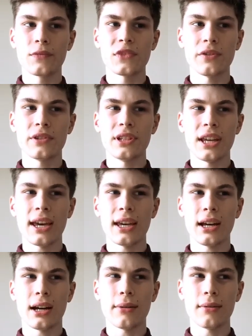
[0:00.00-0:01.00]
So
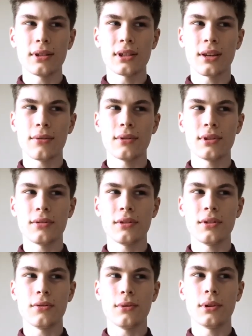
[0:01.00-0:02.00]
today I was going to
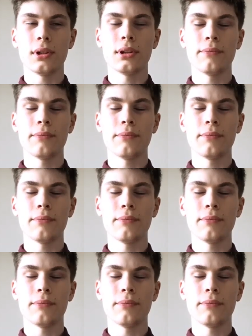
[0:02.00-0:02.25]
do